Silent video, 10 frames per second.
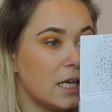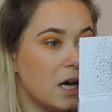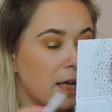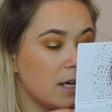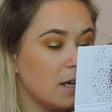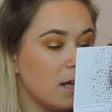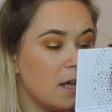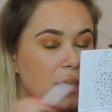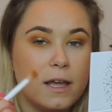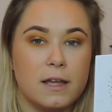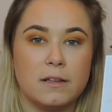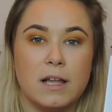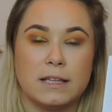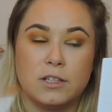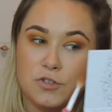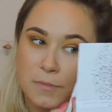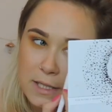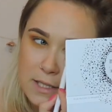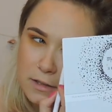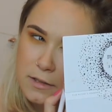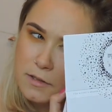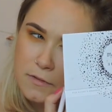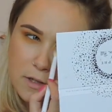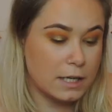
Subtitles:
like the dramaticness of it.